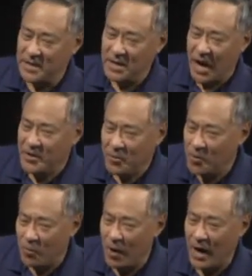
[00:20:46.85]
I don't know
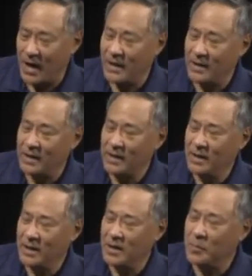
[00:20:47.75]
why,
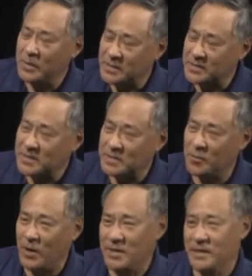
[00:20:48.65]
but this is the
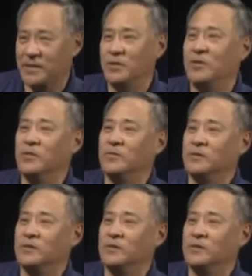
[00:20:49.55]
right thing to do.